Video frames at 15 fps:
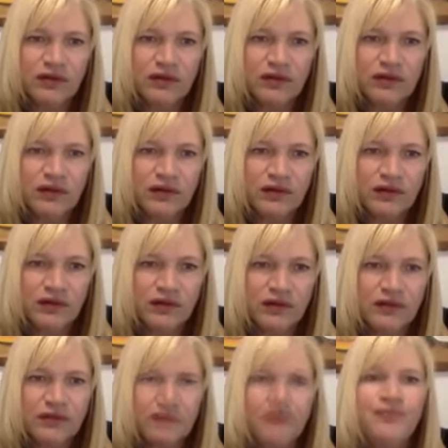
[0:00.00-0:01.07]

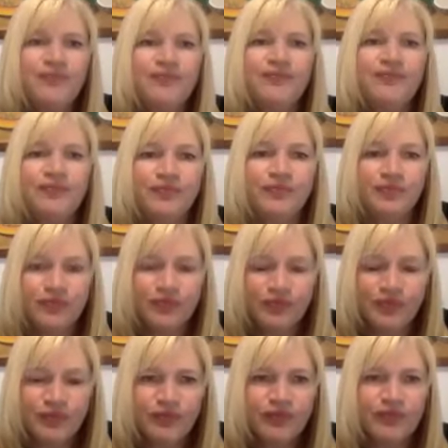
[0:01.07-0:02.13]

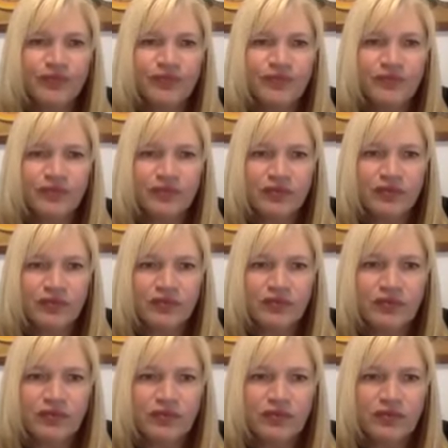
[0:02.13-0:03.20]

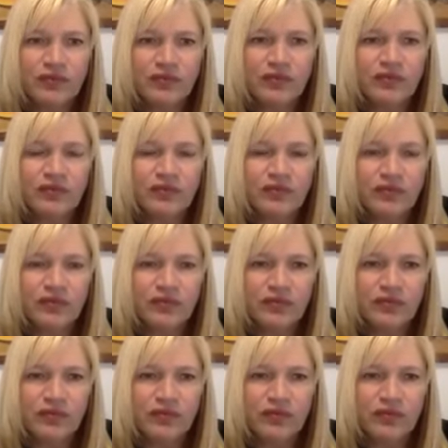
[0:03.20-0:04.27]

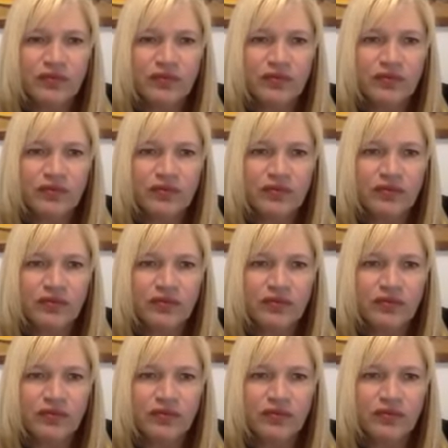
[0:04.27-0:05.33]

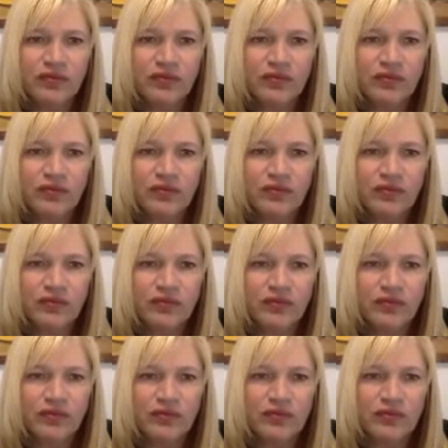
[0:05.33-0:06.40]

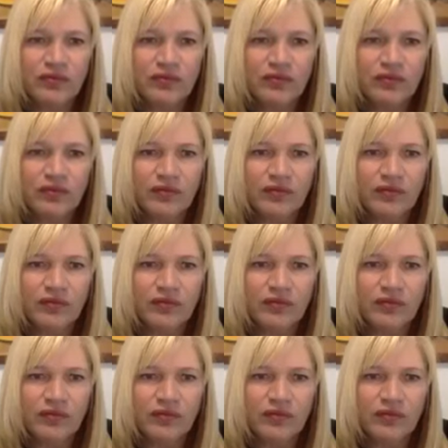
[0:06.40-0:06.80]
No words are spoken by the person on screen.